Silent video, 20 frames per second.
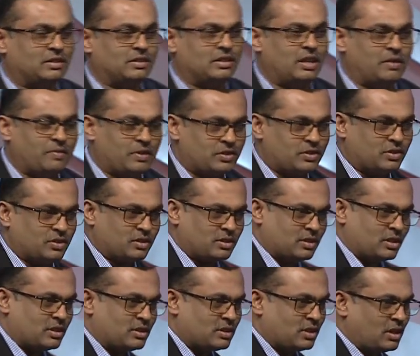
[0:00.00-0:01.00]
there
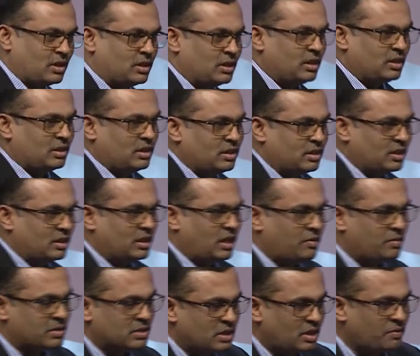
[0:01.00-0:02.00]

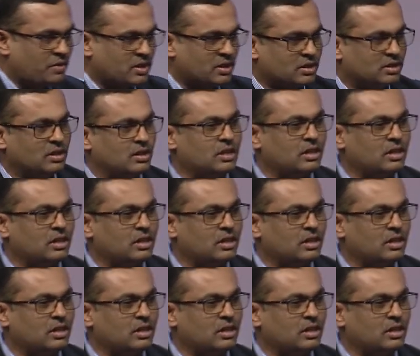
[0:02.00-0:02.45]
were